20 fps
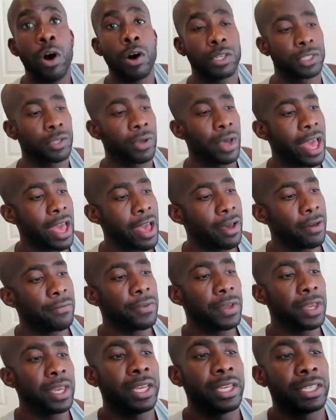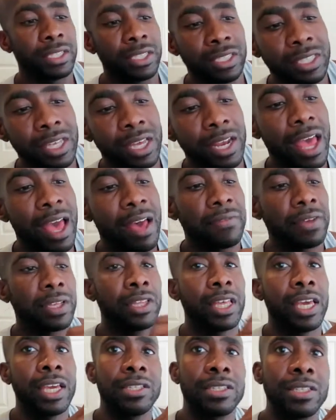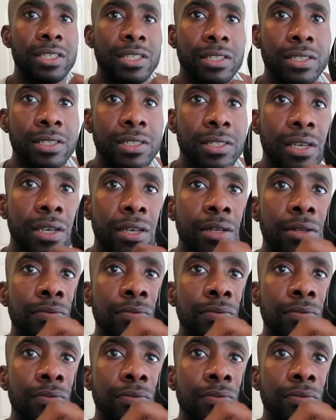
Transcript: also have is, instead of having laces,